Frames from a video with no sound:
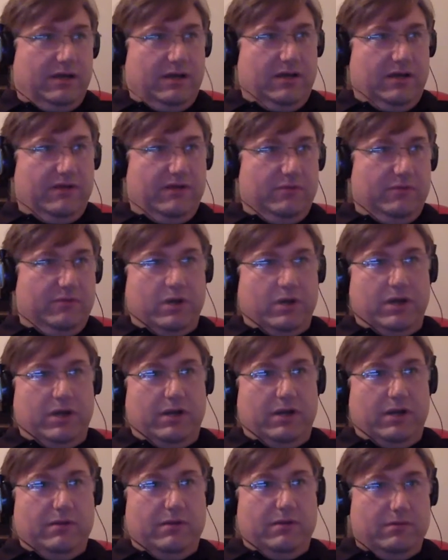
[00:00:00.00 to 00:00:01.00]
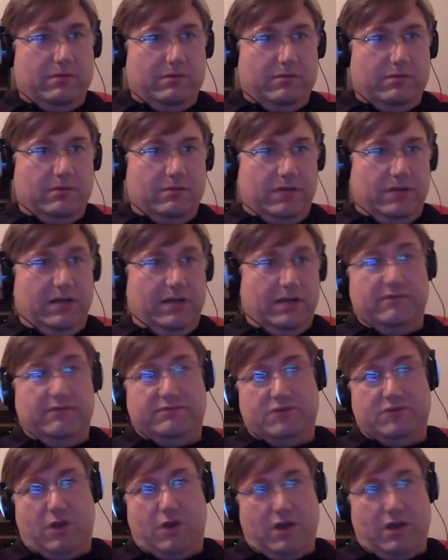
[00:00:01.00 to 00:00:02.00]
I
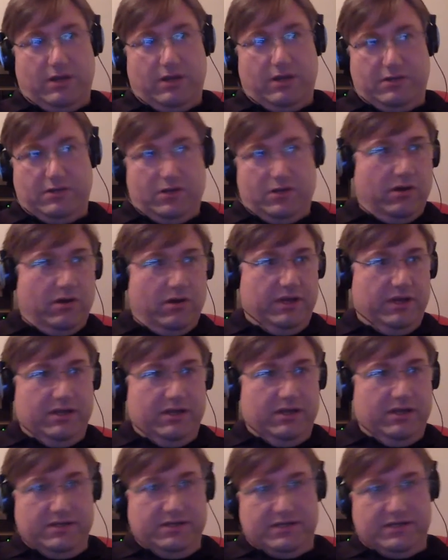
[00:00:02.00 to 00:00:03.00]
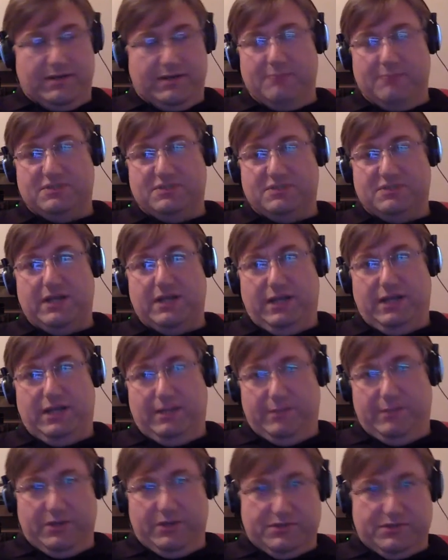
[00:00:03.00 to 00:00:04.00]
love talking to all the indies. I'm sending
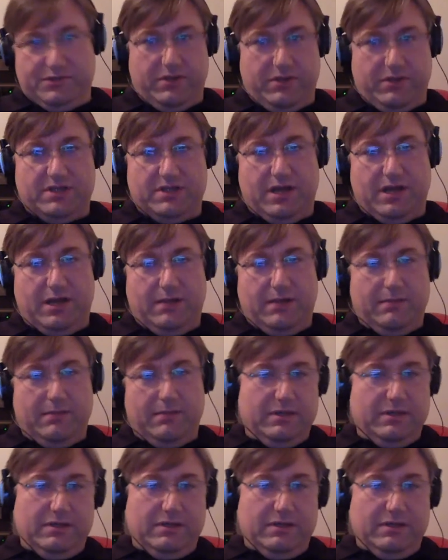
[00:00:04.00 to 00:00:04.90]
emails all the time.